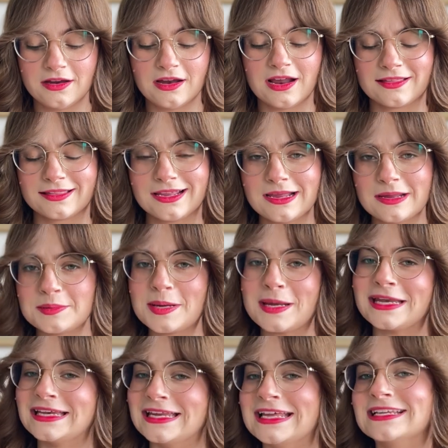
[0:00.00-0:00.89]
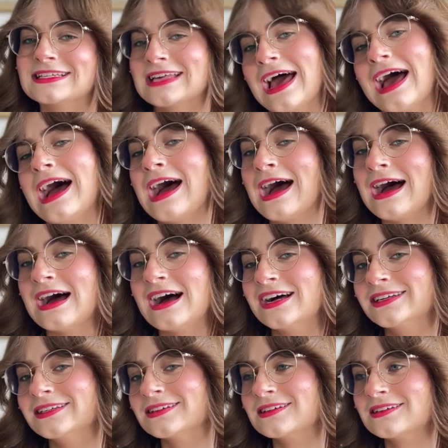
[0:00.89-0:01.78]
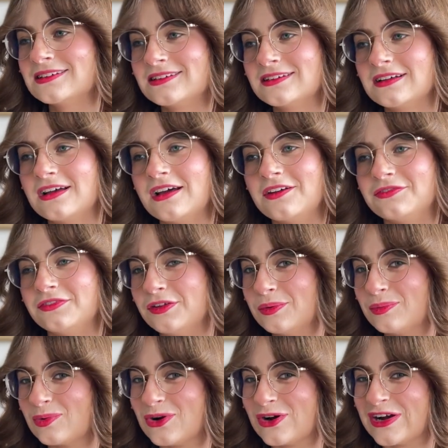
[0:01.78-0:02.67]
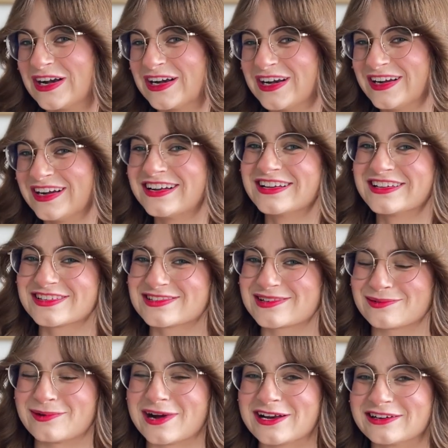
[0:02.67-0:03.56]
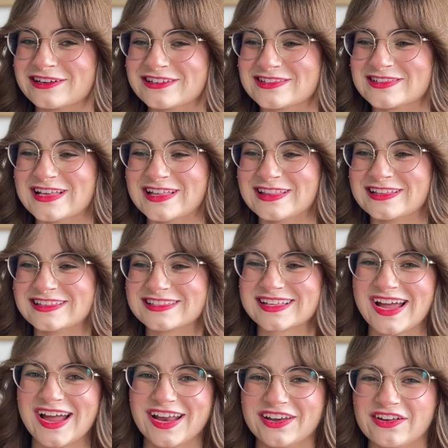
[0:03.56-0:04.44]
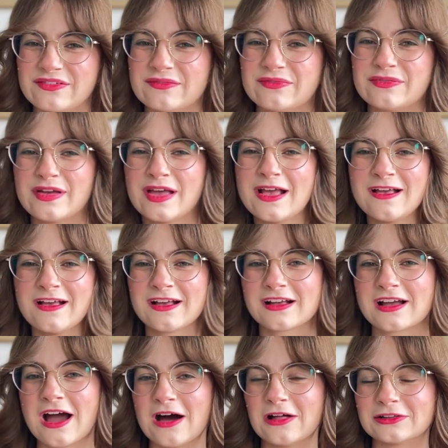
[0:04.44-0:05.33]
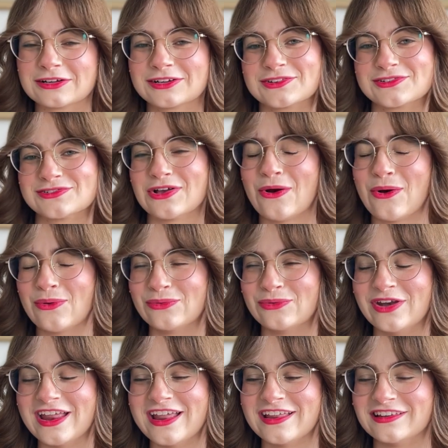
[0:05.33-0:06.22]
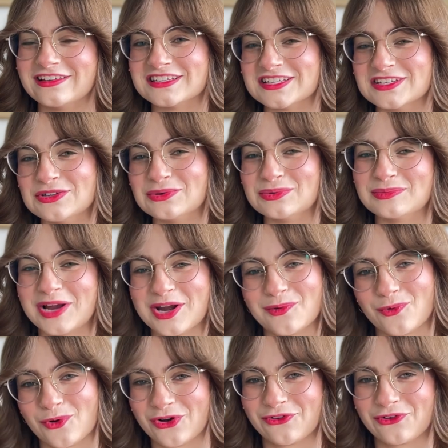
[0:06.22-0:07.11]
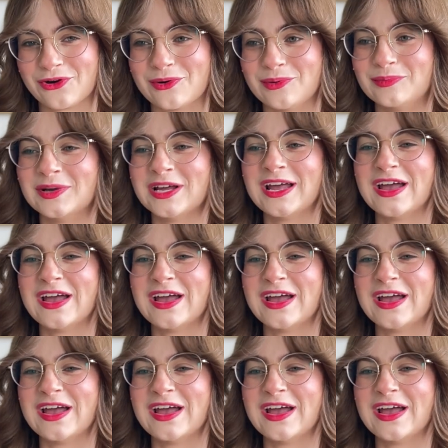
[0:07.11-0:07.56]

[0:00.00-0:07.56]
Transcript: I might need to add a few more sweaters in this kind of color zone into my wardrobe.